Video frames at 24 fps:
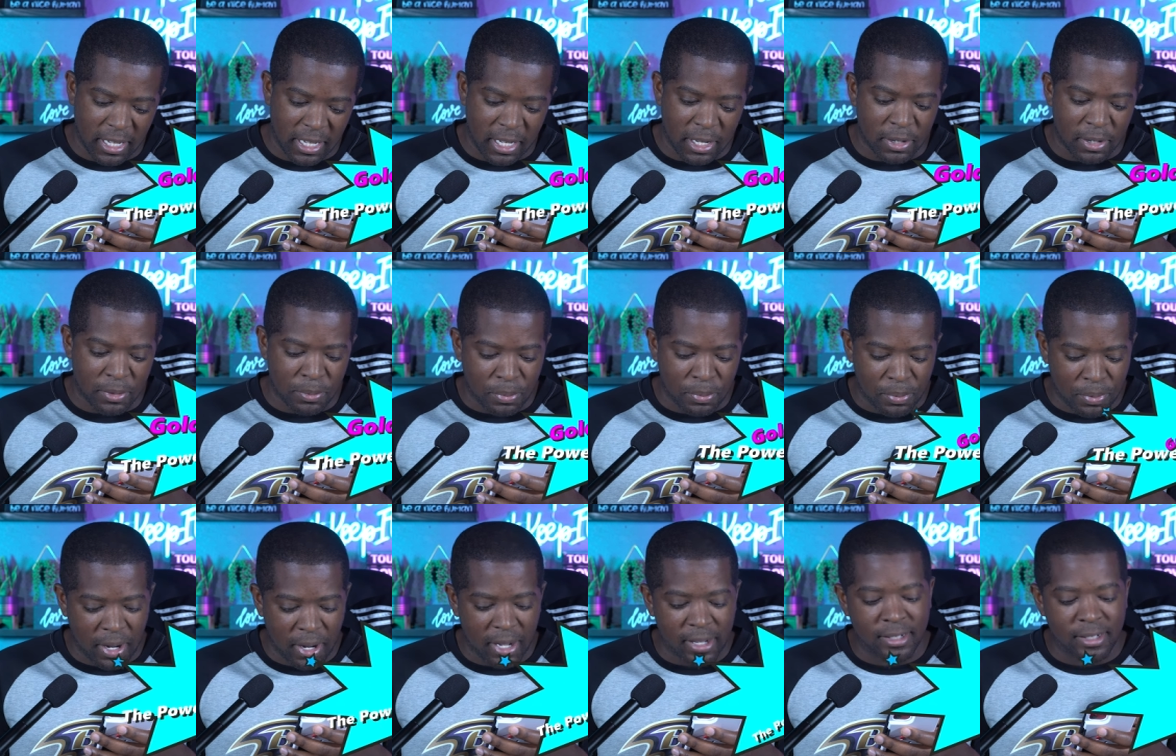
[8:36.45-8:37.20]
and
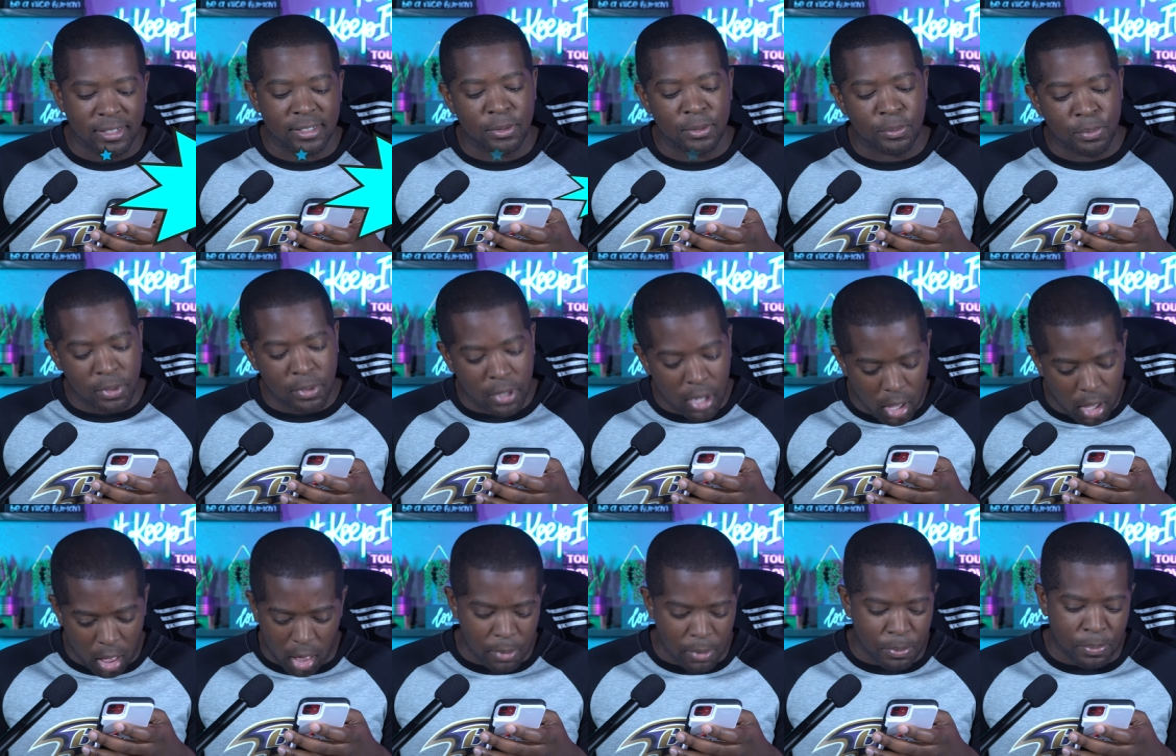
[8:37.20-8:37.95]
progn pro
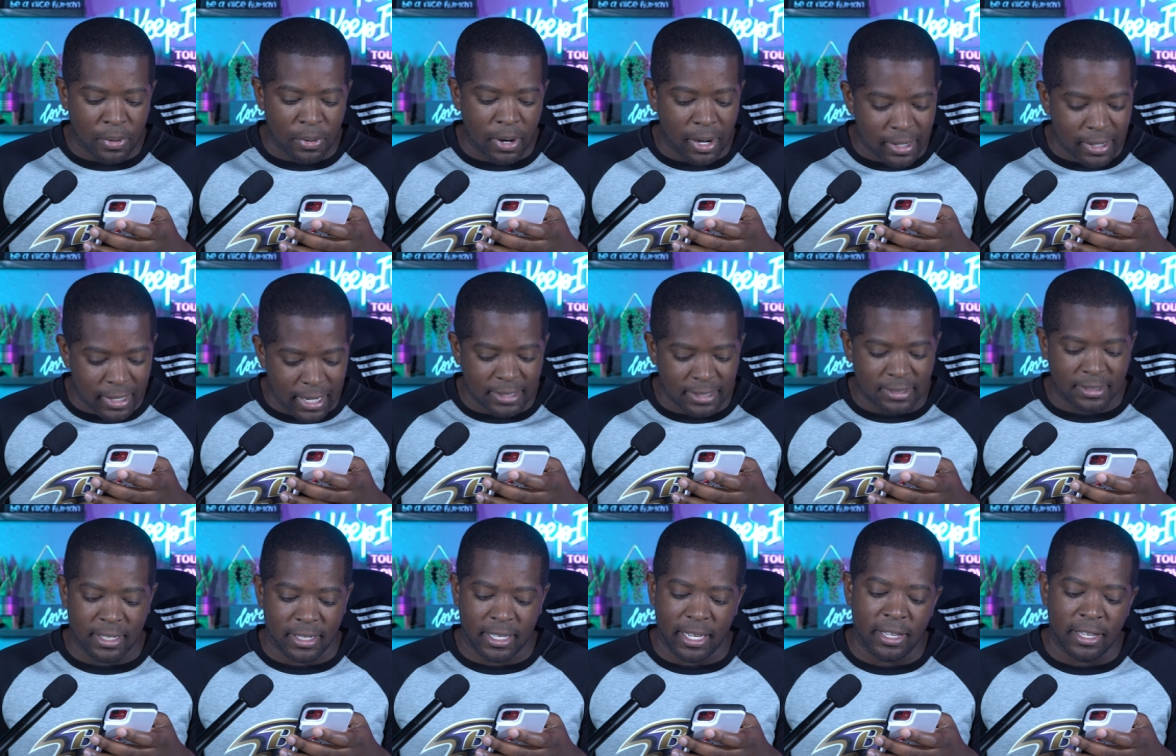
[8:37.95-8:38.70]

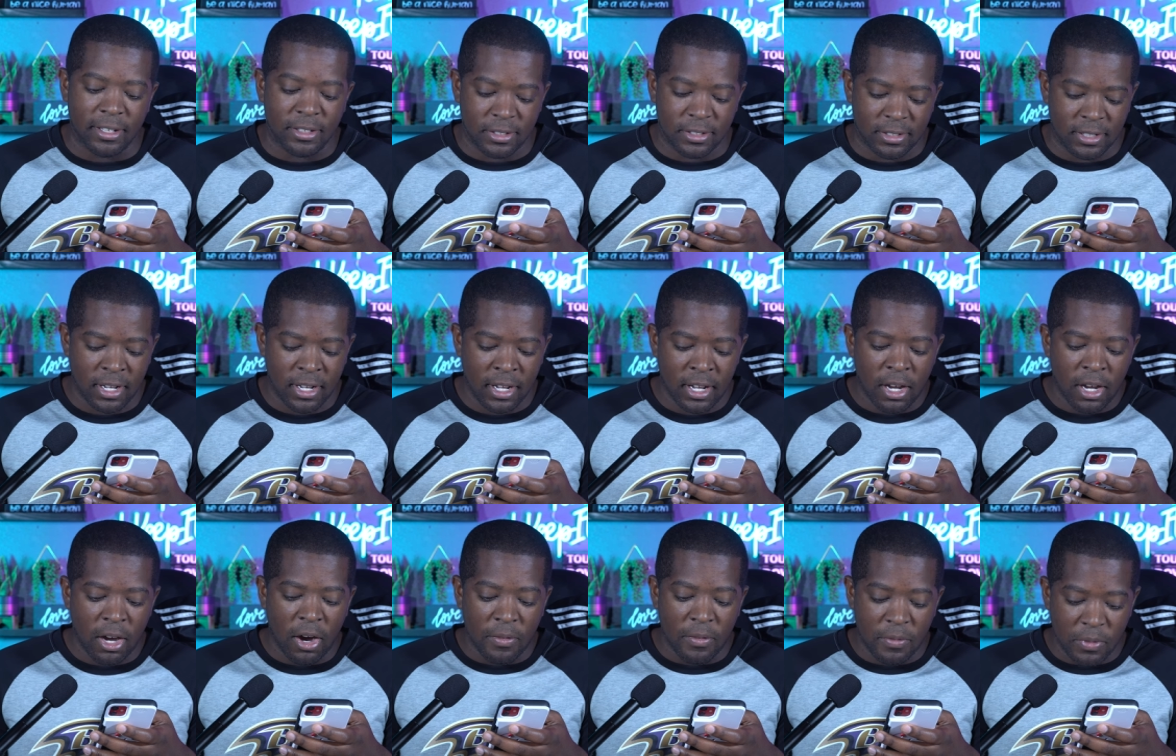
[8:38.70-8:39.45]
prognosticators
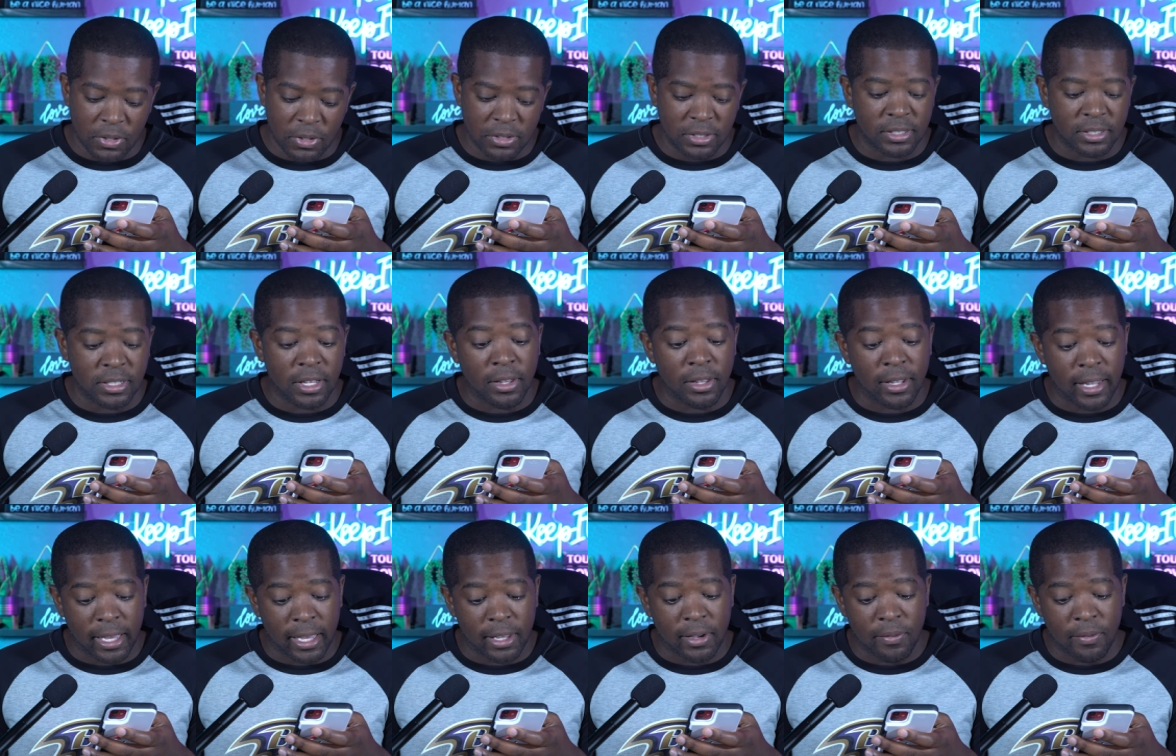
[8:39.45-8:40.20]
are voicing their
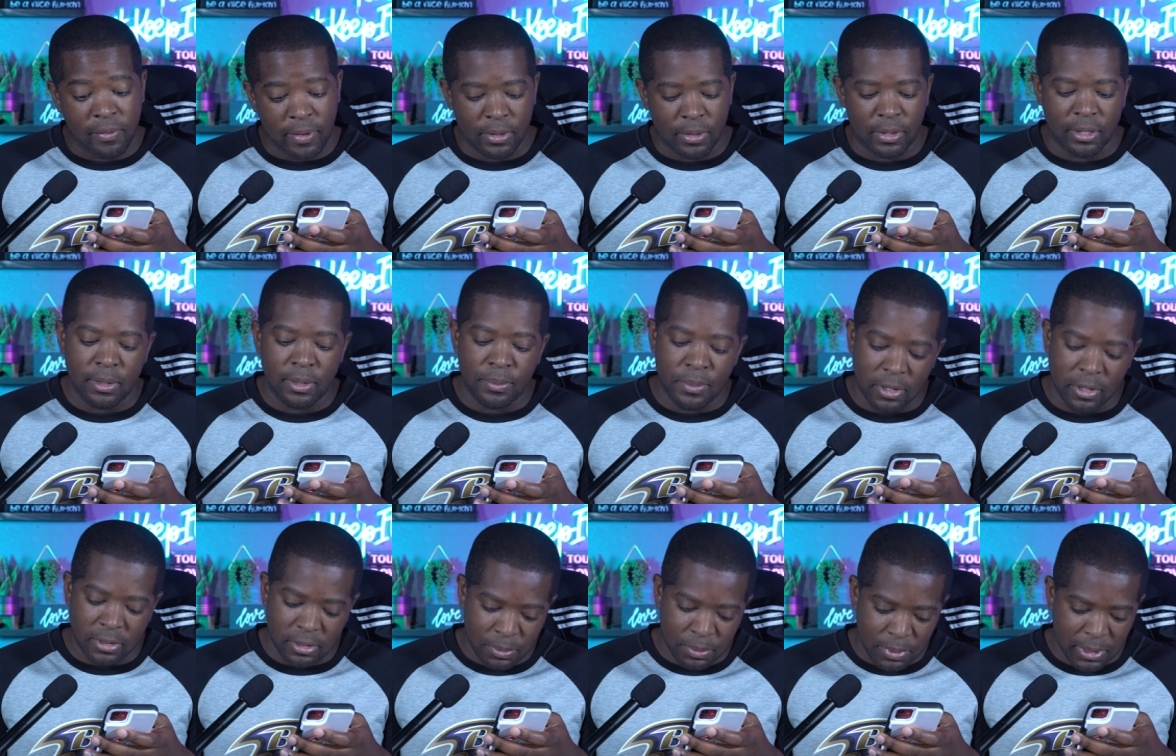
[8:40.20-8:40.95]
lack of faith in
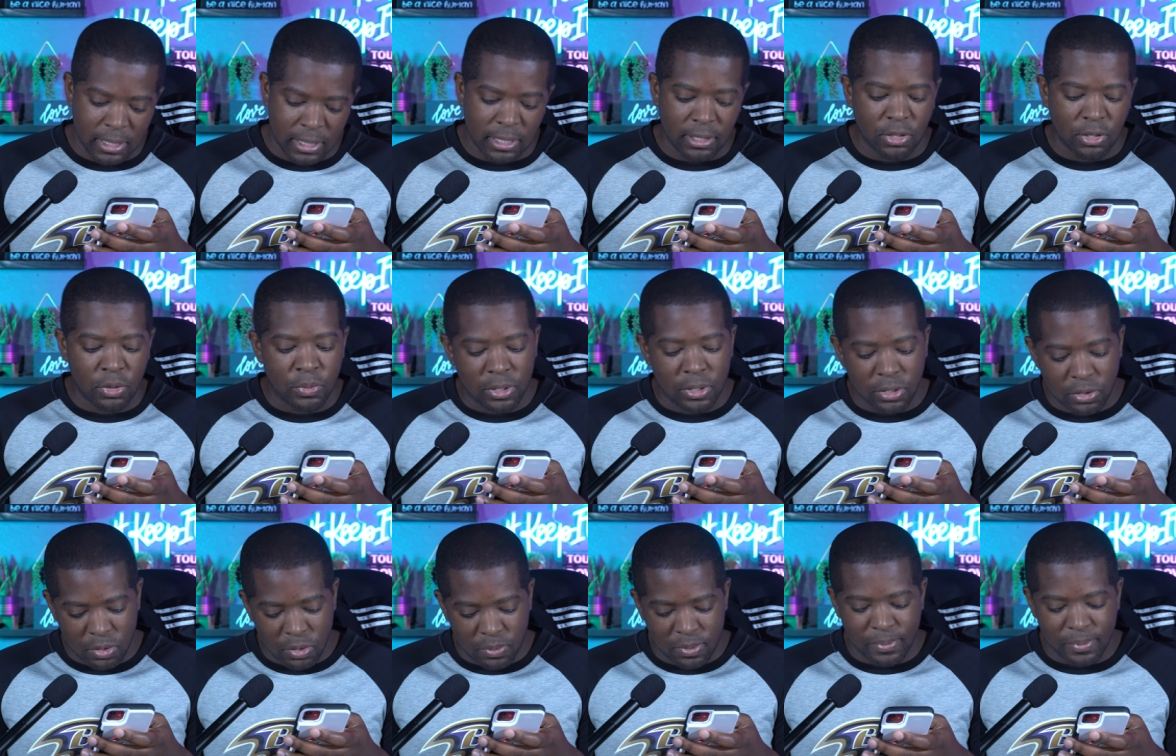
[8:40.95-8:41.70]
Lamar's ability to win a
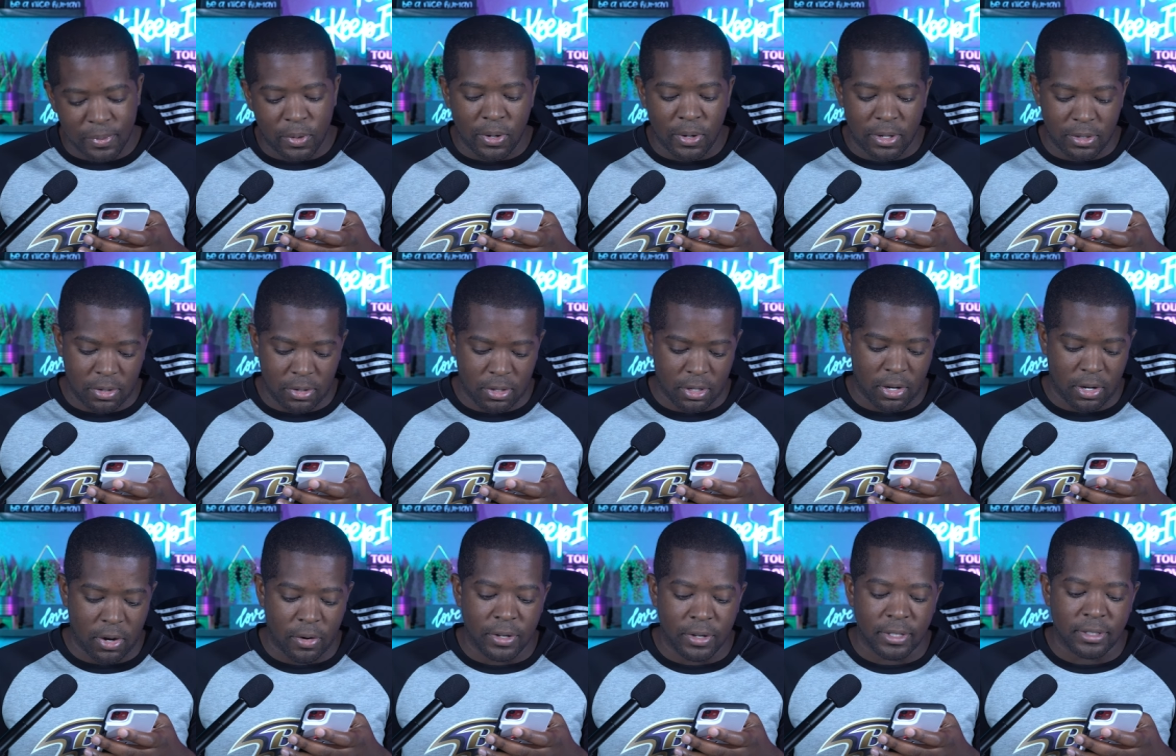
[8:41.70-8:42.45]
Super Bowl under the
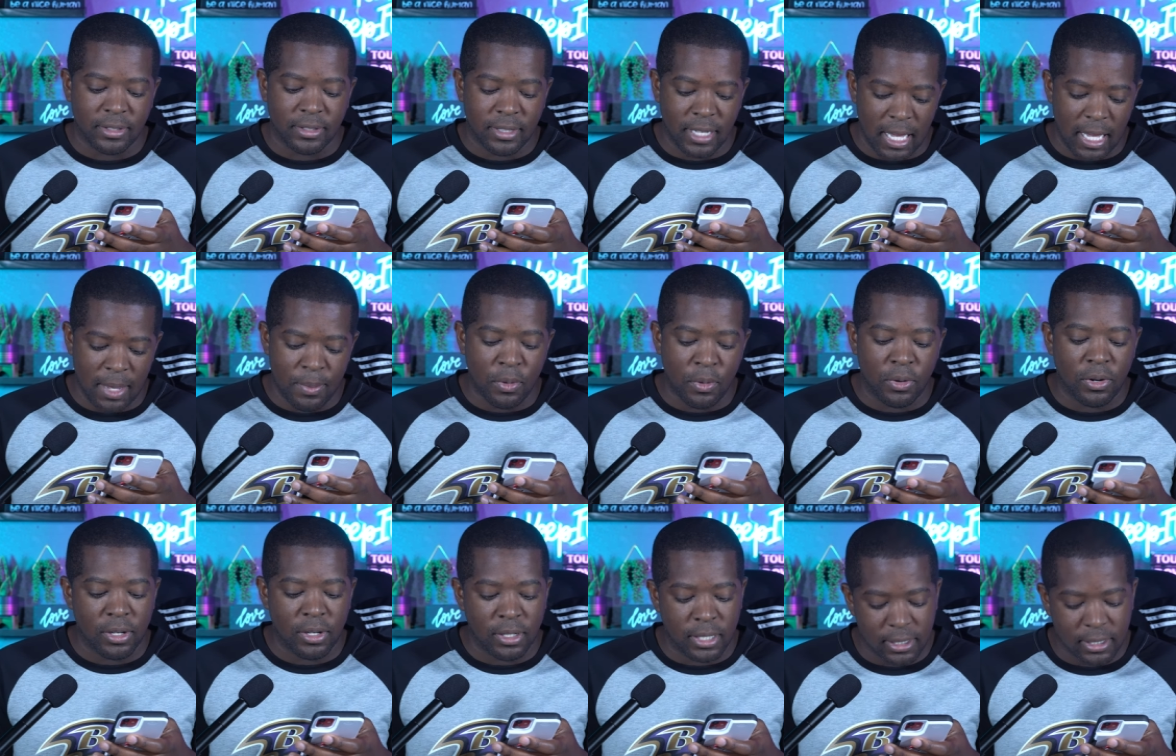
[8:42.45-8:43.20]
current scheme
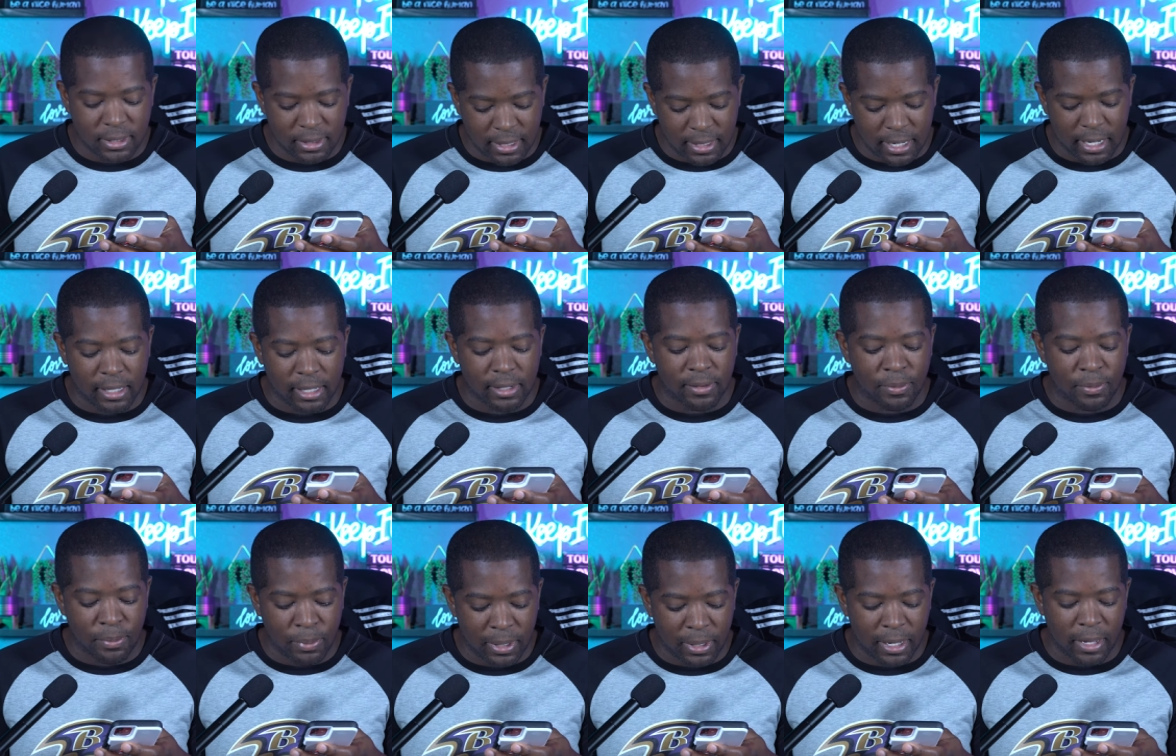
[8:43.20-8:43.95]
or his style
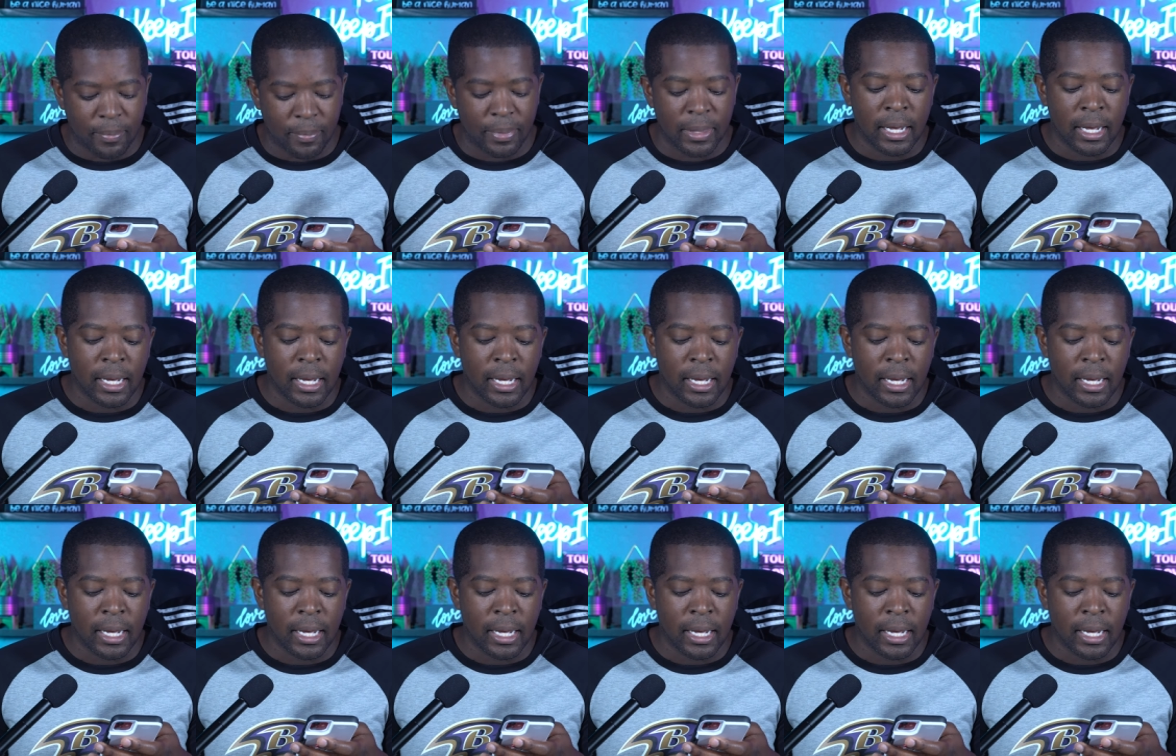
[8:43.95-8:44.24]
of play.